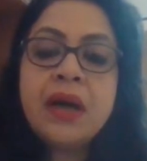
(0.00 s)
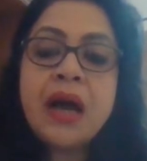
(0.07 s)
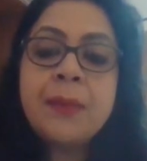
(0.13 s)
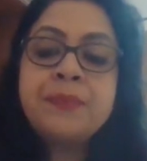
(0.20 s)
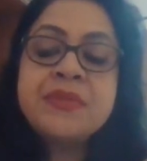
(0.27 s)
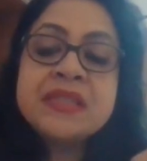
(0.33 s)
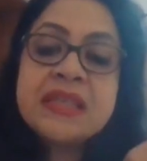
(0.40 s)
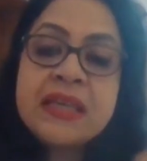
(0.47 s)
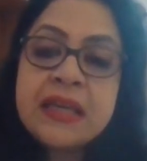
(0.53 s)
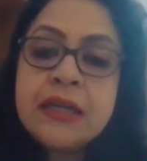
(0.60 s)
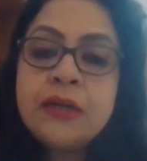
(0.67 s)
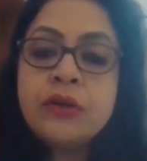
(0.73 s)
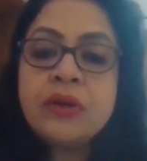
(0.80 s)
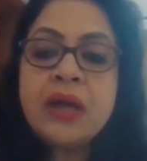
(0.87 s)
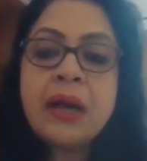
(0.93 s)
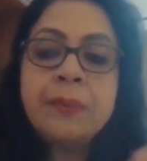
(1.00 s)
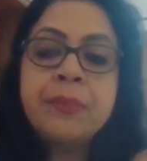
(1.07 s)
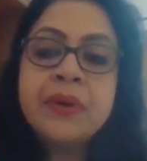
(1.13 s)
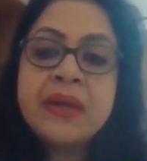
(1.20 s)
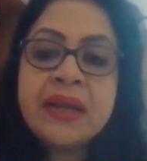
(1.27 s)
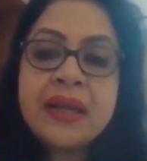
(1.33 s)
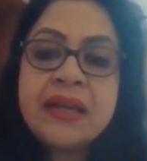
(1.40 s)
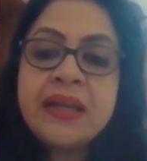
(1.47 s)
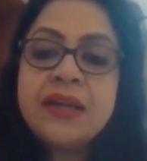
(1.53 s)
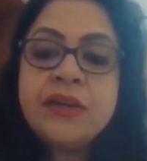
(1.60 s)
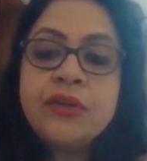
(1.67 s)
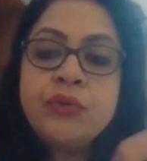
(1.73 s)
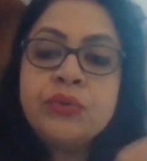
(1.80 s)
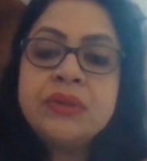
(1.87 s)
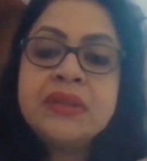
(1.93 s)
upskilled or
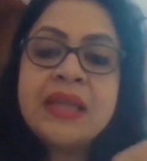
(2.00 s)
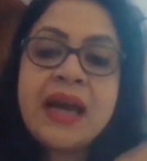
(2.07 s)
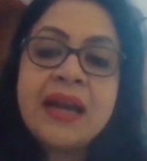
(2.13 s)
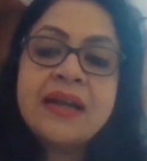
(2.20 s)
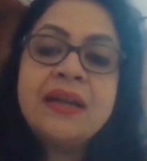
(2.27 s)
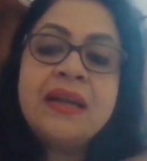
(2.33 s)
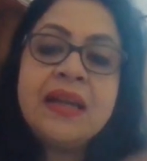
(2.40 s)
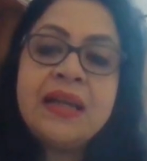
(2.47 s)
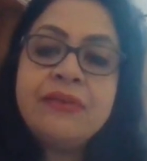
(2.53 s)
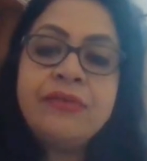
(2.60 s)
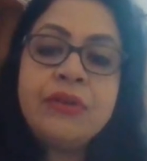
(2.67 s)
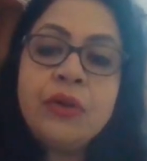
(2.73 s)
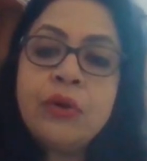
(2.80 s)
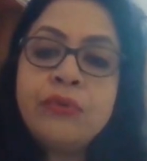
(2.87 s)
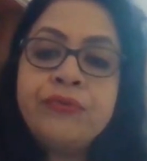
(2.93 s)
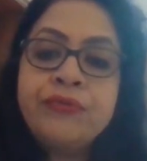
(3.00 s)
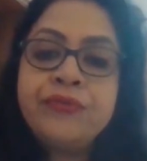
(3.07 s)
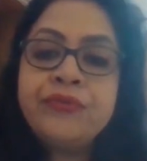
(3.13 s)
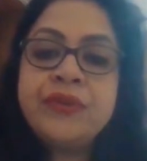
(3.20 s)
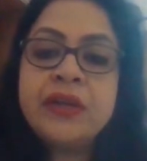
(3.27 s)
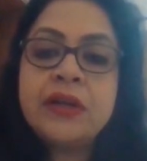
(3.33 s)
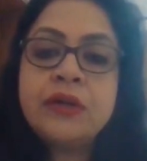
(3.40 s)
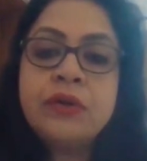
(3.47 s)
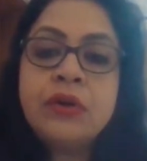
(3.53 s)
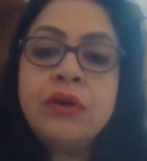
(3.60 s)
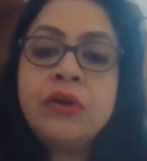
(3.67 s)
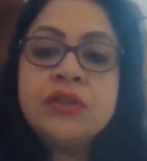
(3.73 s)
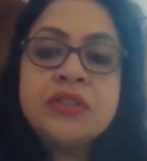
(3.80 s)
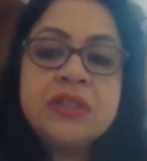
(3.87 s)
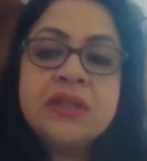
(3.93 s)
upgraded to that level of
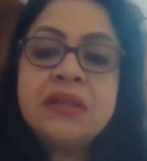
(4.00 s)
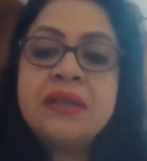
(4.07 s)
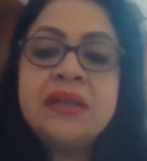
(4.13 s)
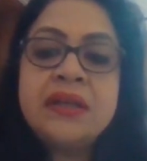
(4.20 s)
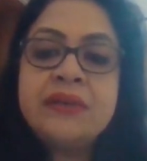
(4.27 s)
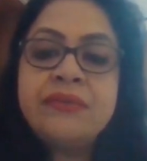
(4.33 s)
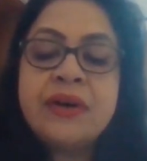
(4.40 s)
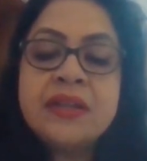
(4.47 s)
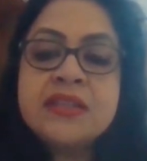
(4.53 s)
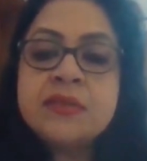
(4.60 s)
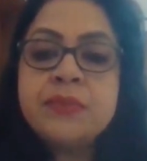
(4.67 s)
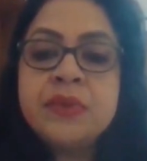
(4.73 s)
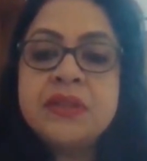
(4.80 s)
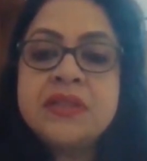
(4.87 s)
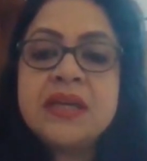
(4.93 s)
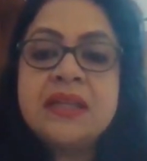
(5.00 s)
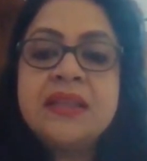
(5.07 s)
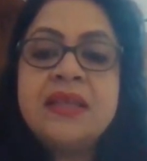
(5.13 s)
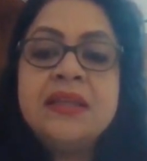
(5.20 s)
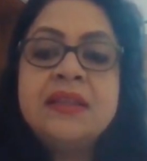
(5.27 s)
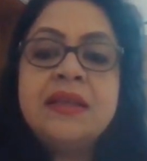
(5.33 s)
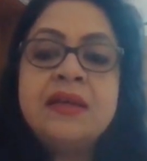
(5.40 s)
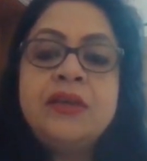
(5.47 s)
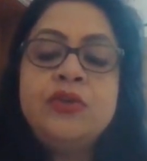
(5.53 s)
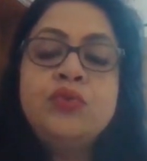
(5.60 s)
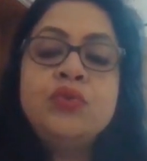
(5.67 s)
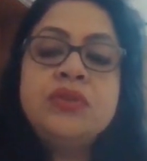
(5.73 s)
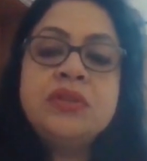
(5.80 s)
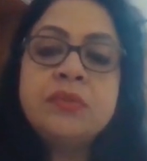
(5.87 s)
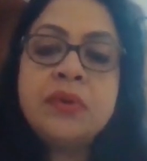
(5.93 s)
technological advancements. I think a
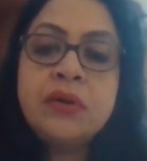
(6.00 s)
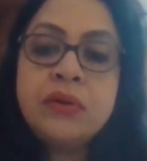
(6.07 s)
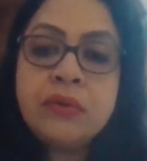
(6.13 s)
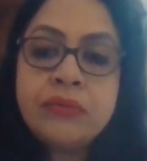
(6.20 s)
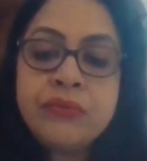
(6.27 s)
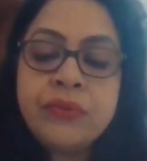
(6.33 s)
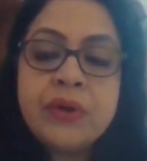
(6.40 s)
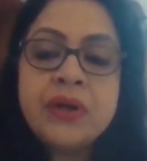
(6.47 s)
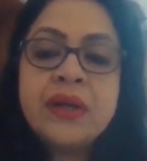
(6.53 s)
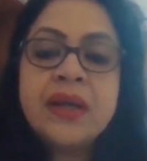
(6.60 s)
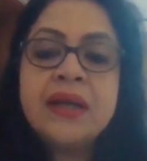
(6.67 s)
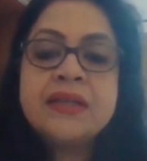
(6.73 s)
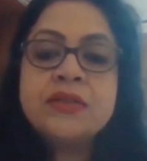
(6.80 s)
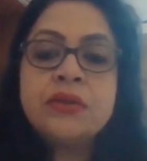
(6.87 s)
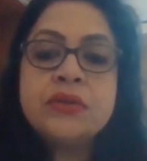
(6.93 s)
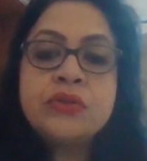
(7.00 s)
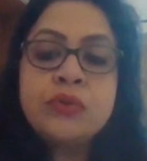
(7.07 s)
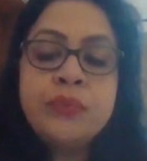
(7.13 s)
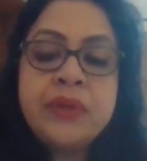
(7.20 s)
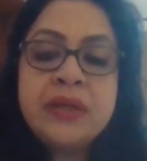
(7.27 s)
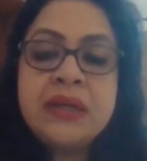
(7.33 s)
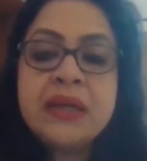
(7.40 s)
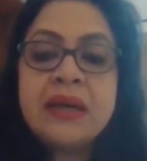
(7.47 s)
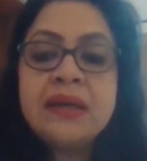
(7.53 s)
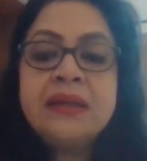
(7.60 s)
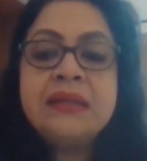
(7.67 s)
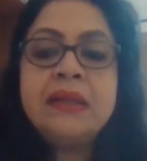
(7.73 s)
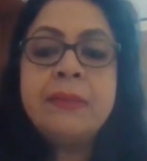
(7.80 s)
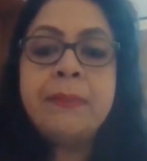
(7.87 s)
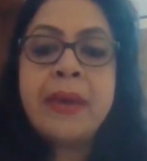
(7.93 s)
huge amount of work has also been
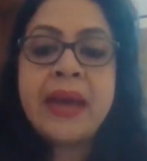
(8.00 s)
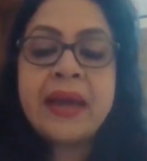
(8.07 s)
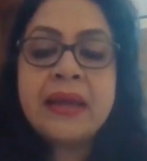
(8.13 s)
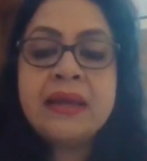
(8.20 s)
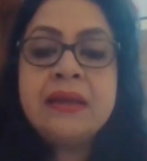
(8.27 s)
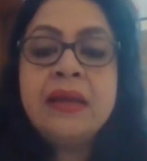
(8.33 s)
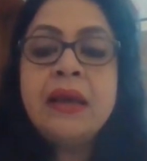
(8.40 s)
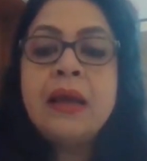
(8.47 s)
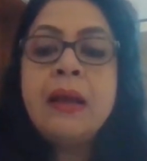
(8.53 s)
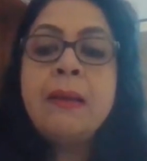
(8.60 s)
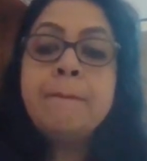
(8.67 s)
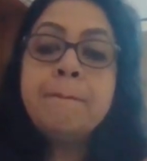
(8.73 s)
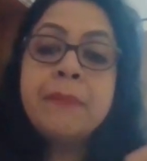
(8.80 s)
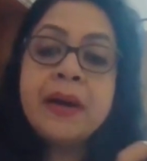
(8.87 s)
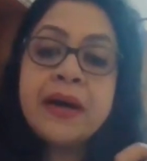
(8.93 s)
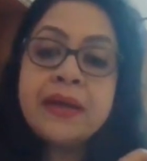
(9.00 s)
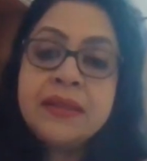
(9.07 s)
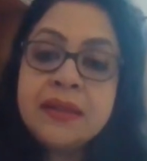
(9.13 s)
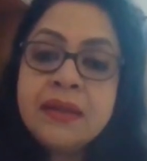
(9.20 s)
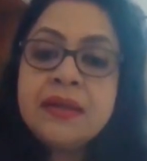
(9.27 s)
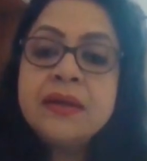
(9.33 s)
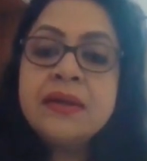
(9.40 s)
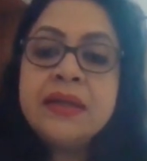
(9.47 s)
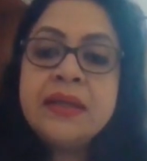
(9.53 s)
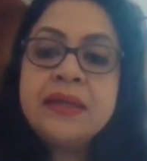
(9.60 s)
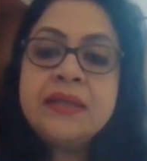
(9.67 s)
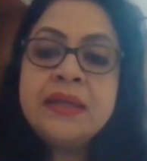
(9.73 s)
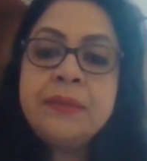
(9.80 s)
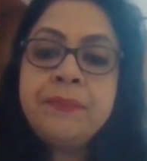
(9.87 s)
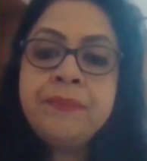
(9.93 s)
done in the back end by the
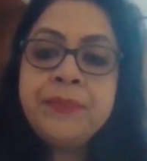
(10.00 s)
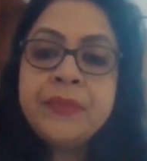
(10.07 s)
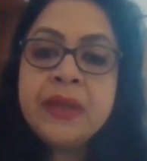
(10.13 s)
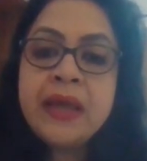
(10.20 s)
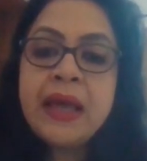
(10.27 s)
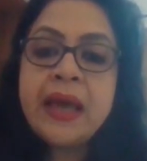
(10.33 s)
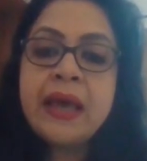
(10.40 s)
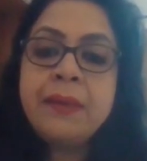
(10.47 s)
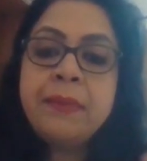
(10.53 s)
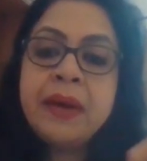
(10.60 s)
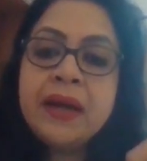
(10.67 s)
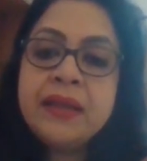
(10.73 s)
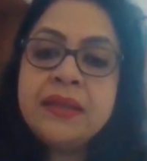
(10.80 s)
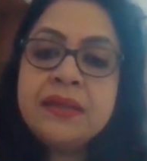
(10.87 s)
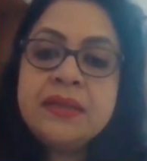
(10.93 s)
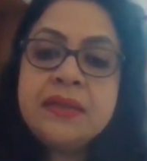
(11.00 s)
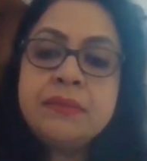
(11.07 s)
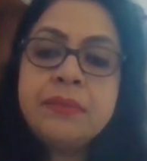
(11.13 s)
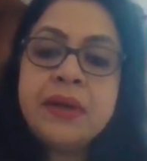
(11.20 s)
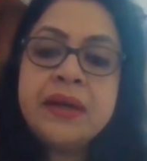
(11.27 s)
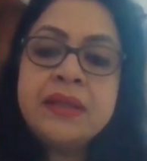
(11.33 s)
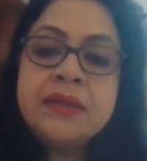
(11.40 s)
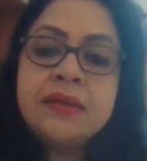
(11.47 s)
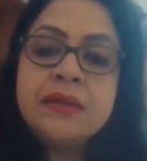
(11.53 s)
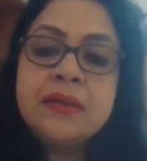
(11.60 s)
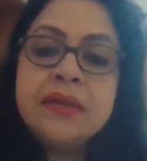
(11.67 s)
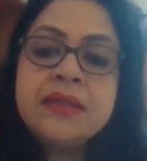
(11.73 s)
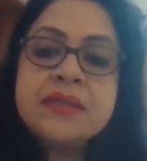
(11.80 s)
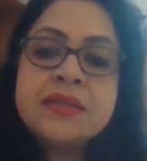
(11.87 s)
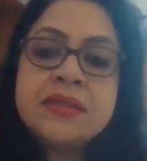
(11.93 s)
learning team and by
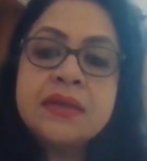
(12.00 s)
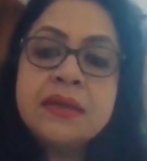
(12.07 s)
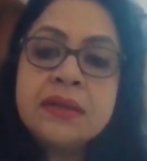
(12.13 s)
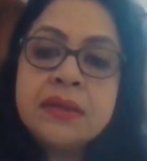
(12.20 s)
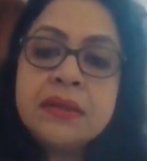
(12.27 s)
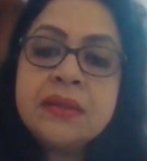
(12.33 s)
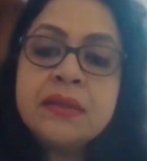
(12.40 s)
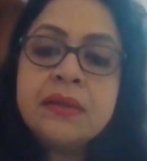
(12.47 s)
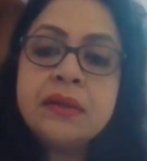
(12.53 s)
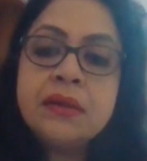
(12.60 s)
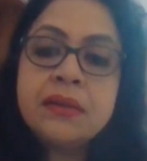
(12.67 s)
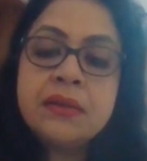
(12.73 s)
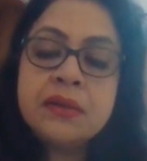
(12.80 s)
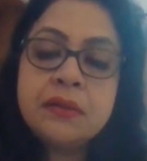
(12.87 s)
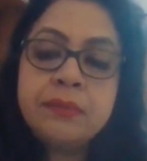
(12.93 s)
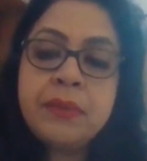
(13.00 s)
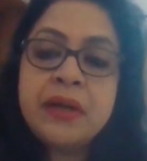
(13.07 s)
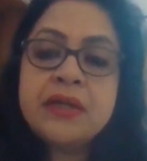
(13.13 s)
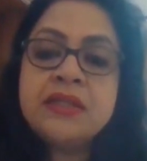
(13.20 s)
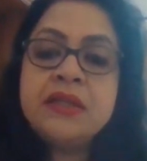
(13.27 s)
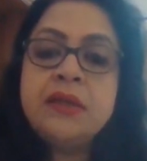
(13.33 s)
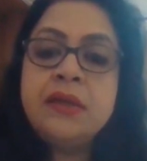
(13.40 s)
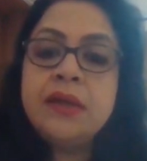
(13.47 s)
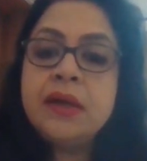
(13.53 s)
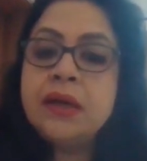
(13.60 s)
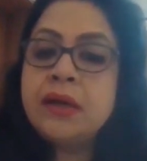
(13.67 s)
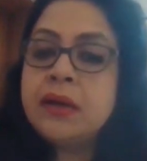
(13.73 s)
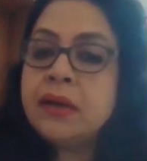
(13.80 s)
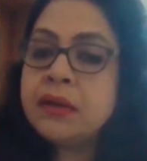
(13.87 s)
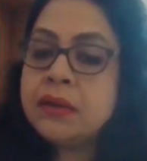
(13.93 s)
the external third-party
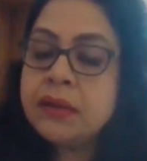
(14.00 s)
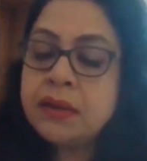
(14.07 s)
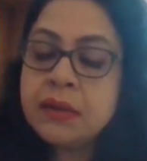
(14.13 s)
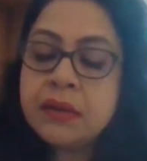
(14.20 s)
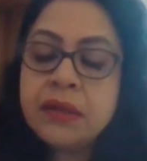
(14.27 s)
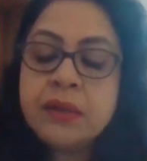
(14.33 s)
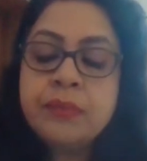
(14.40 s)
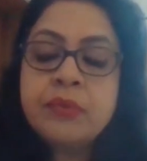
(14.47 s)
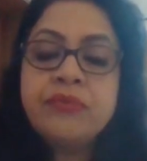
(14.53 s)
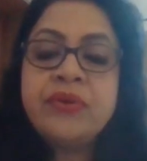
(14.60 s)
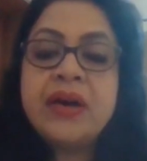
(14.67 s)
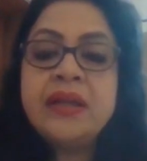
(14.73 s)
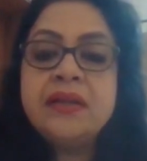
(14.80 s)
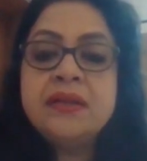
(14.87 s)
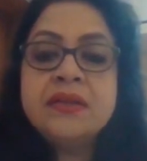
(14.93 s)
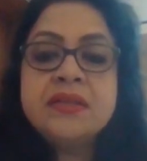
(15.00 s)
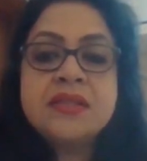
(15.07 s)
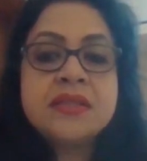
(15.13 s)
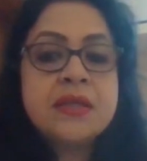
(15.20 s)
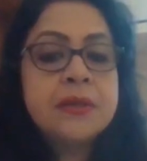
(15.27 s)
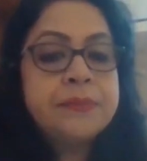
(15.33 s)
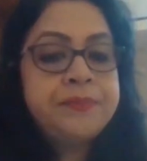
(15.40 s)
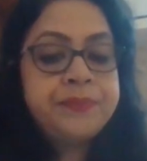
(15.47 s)
learning providers